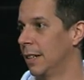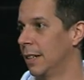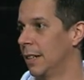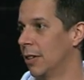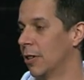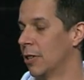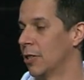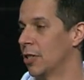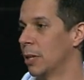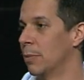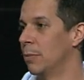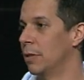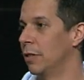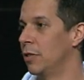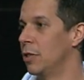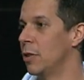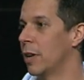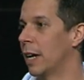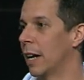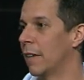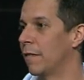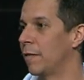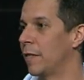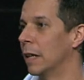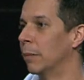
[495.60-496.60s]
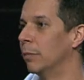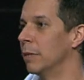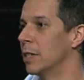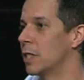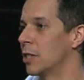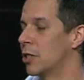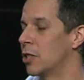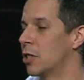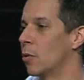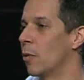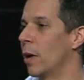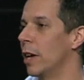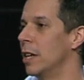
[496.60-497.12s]
Or some of you have family
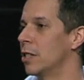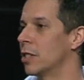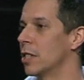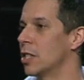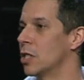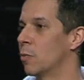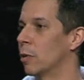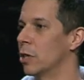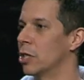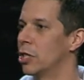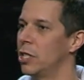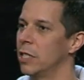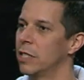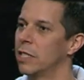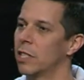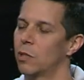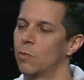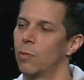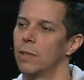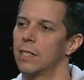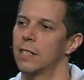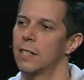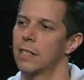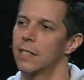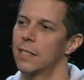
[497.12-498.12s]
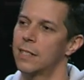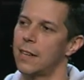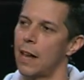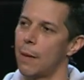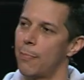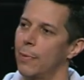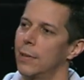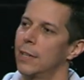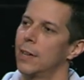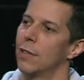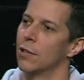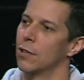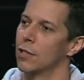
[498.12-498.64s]
situations where Jesus wants to
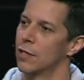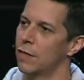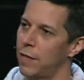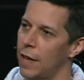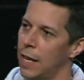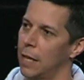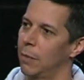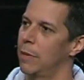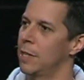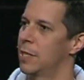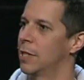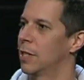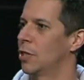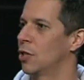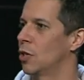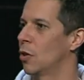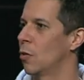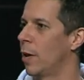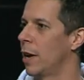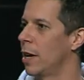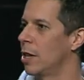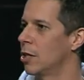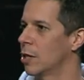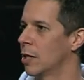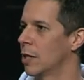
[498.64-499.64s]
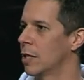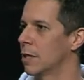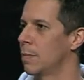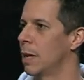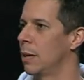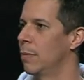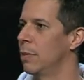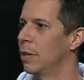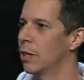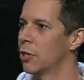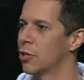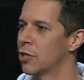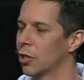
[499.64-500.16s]
step into those family situations.
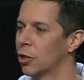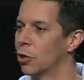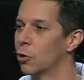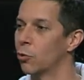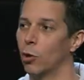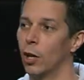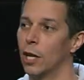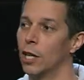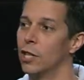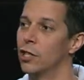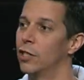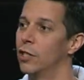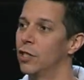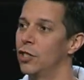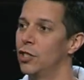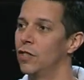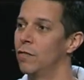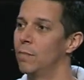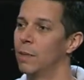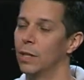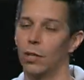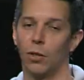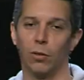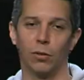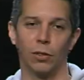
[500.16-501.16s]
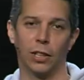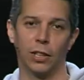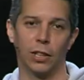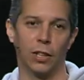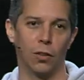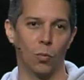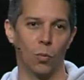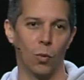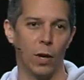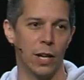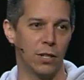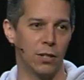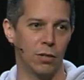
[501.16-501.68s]
Maybe there's a grudge that you've been holding
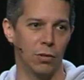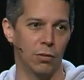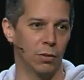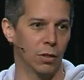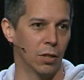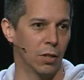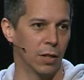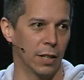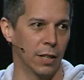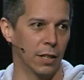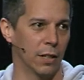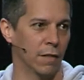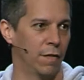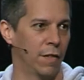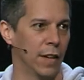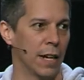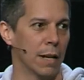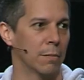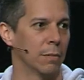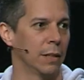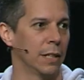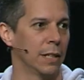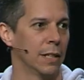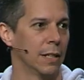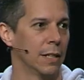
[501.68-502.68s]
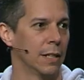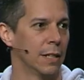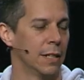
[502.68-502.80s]
on way too long in the family.